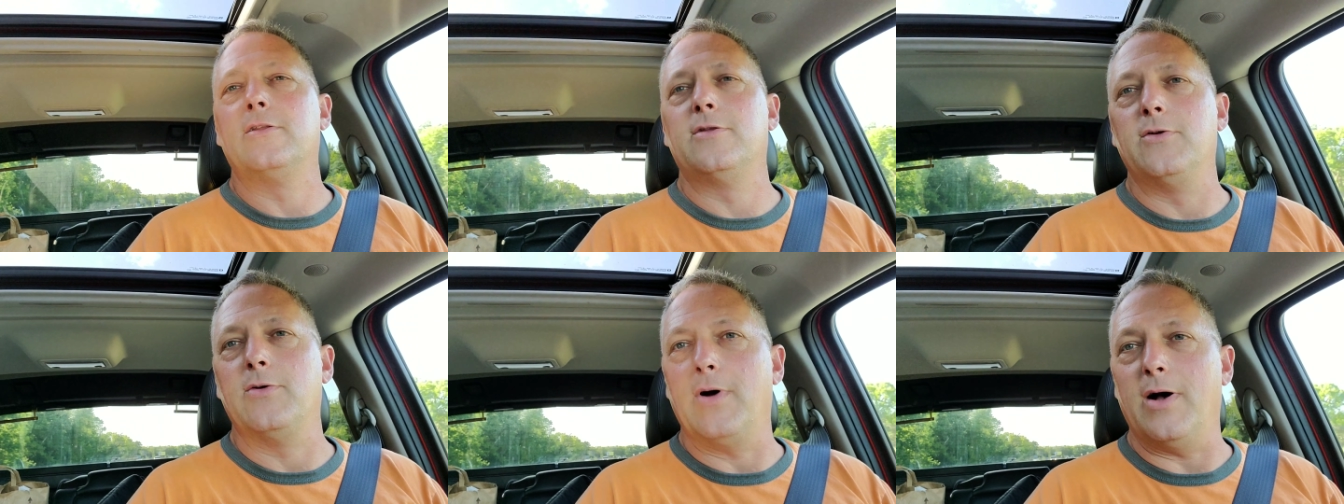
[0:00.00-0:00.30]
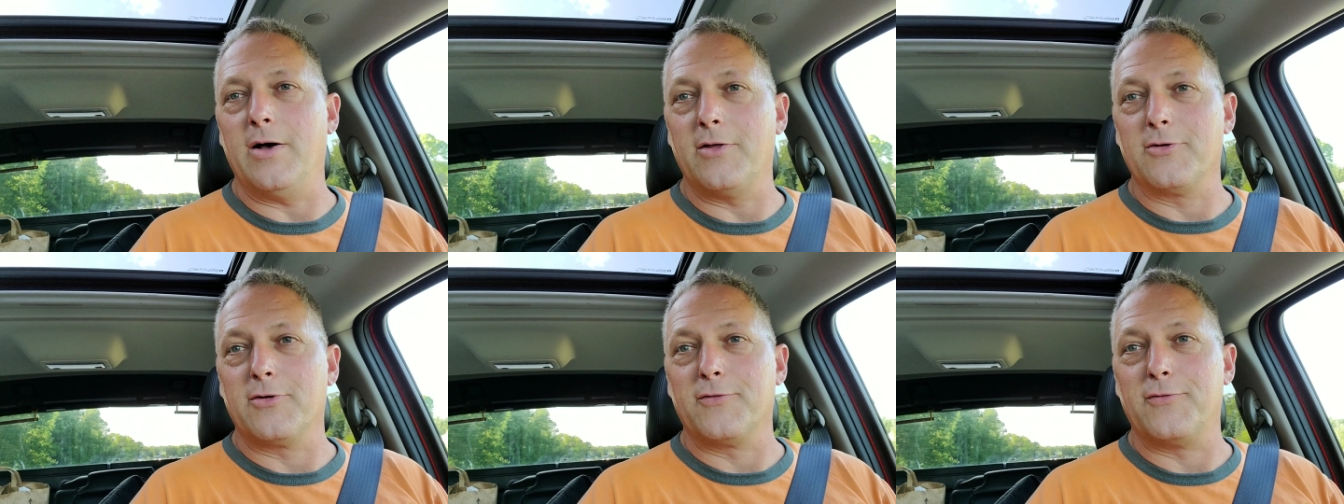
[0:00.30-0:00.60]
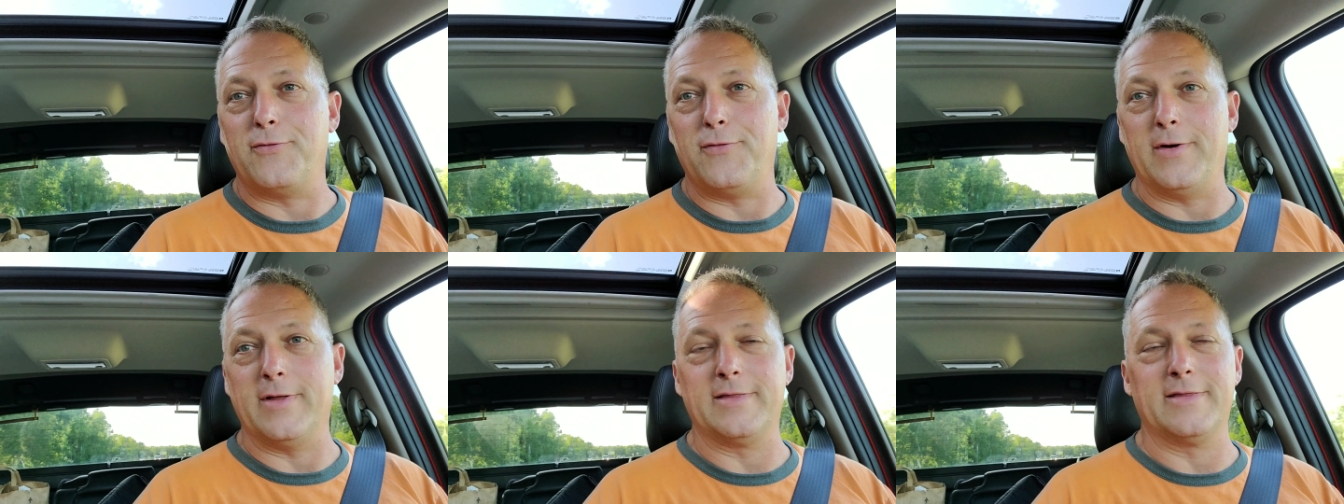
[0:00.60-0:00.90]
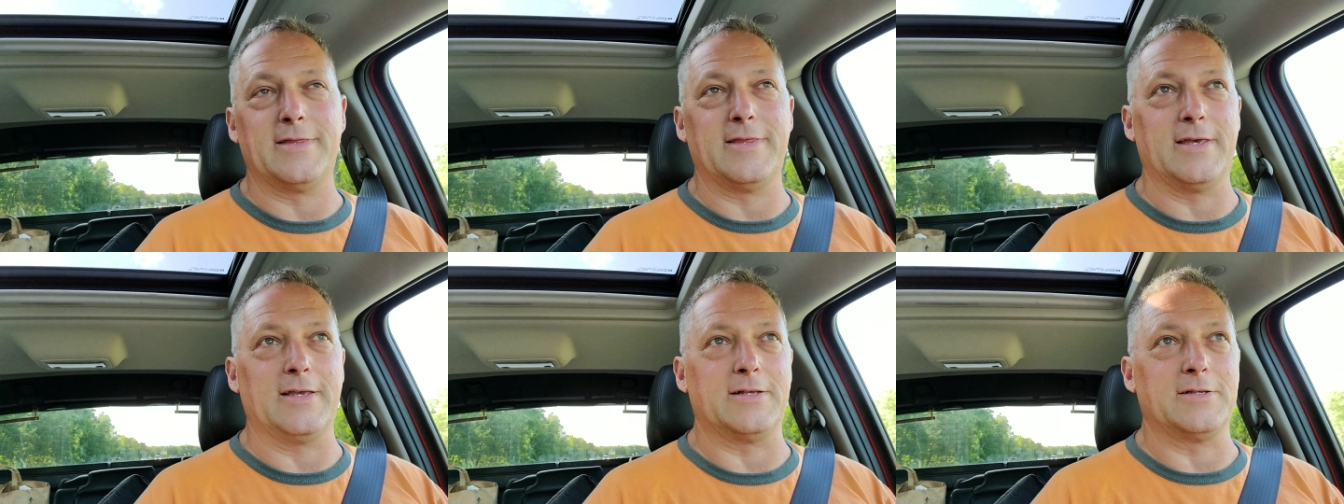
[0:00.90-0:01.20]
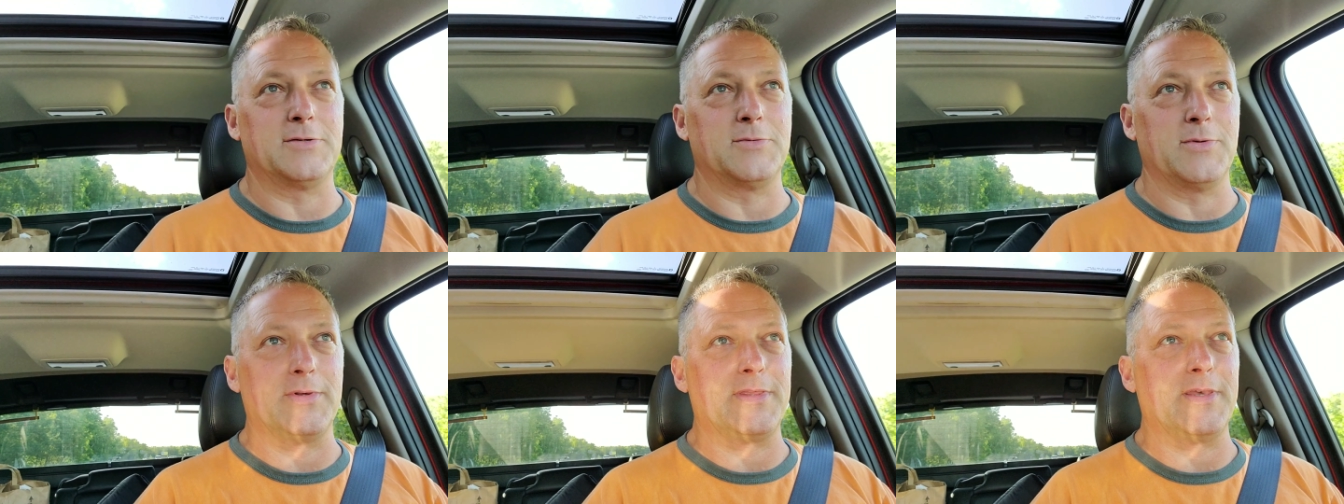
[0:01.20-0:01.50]
do other fun
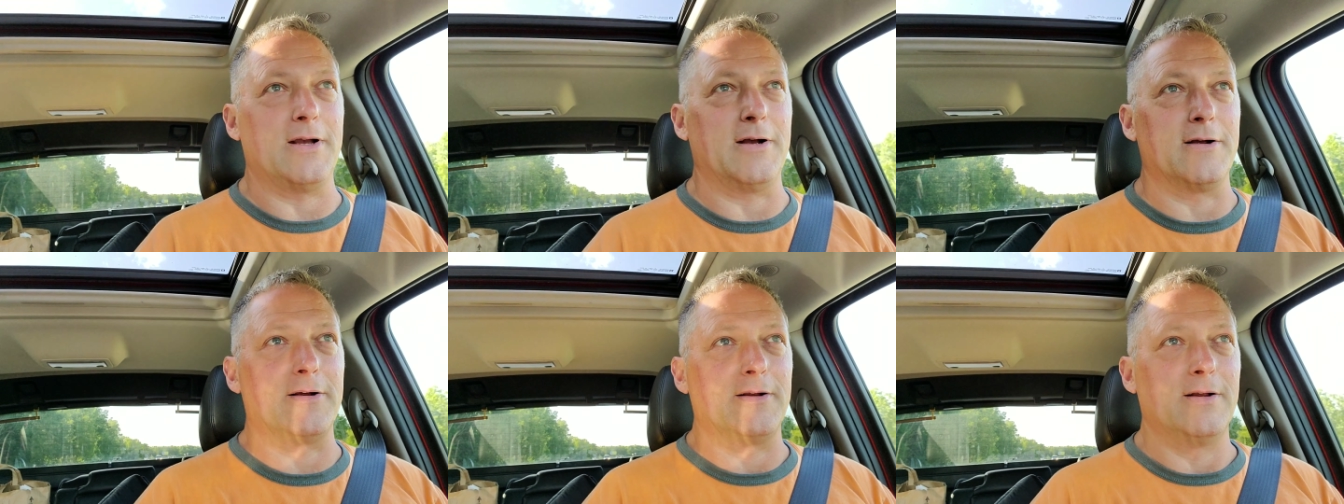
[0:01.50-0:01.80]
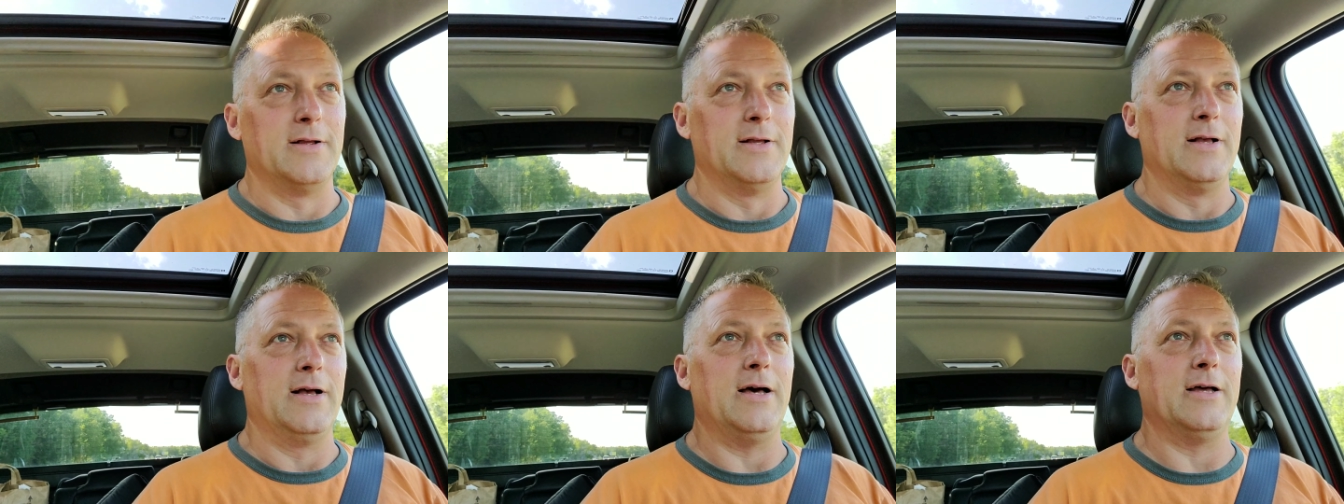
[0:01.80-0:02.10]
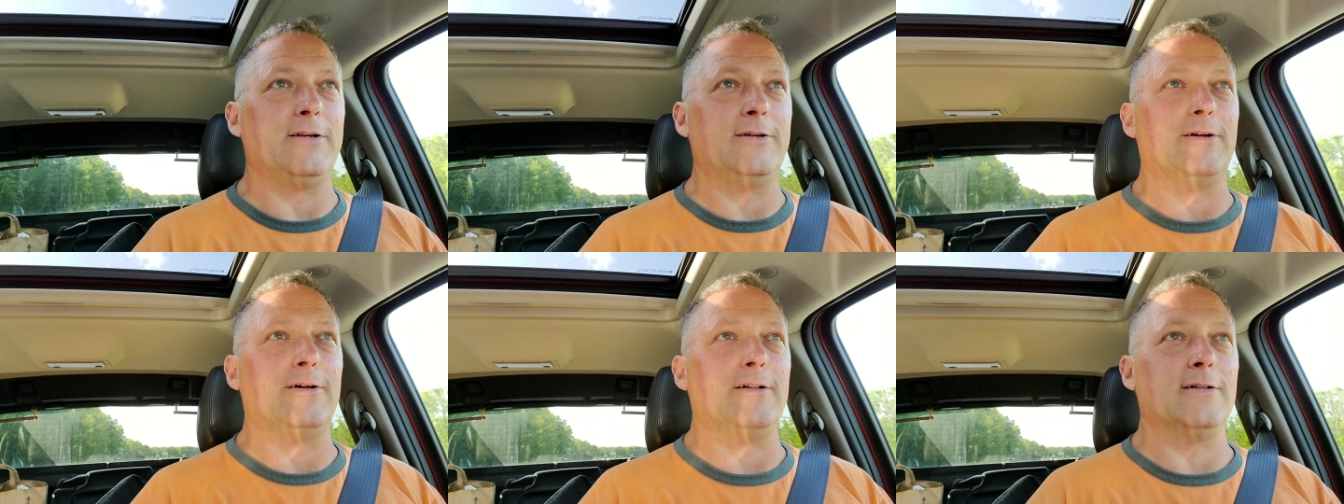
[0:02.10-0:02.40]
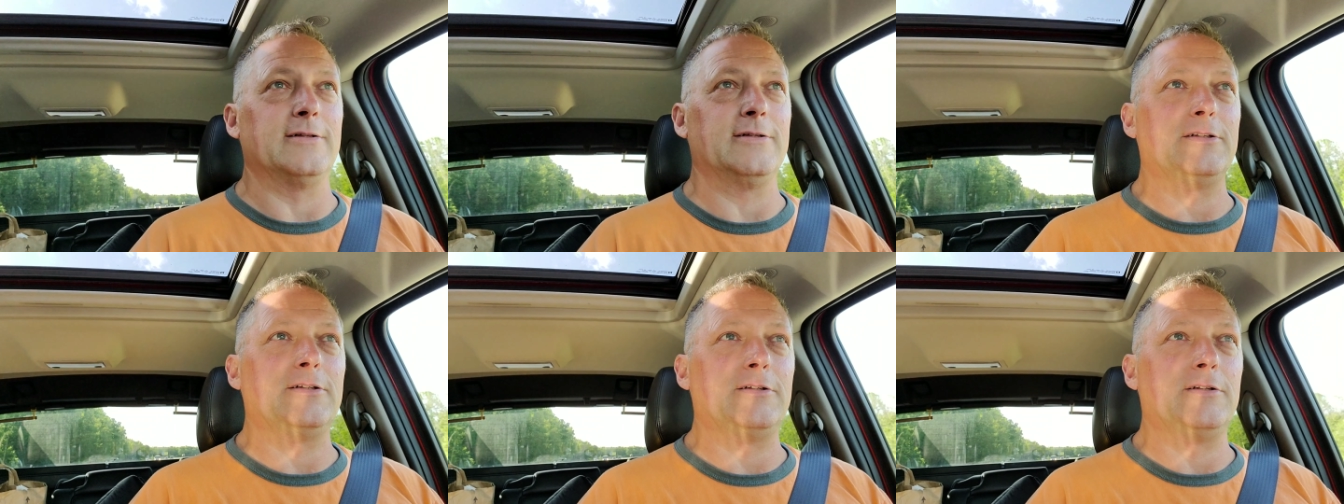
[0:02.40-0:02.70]
things with our adult